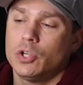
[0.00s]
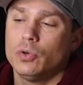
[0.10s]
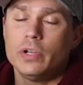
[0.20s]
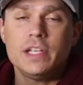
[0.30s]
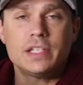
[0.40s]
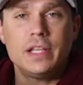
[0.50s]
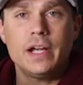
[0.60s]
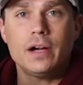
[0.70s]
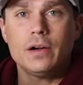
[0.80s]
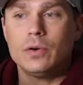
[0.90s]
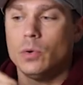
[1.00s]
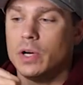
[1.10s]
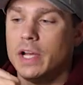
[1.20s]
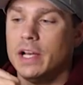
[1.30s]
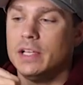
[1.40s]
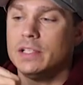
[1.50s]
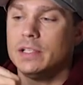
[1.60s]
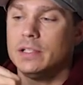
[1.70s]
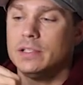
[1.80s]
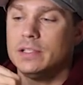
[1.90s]
crease there or kind of
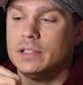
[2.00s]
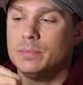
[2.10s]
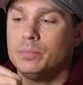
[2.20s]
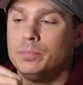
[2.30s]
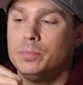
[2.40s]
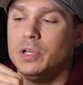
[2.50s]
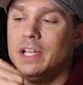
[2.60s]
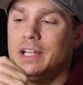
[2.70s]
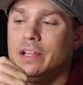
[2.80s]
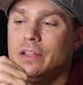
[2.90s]
put